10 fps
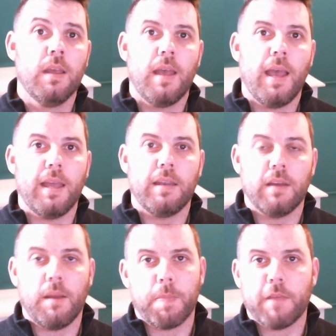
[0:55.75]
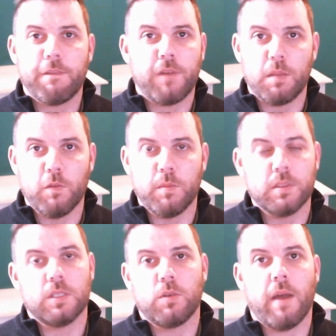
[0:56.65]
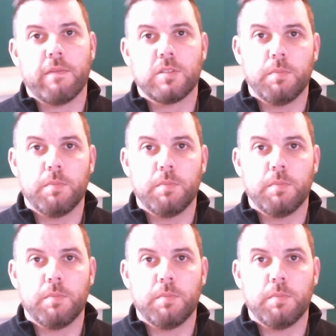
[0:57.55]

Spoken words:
and funny movements in graphs.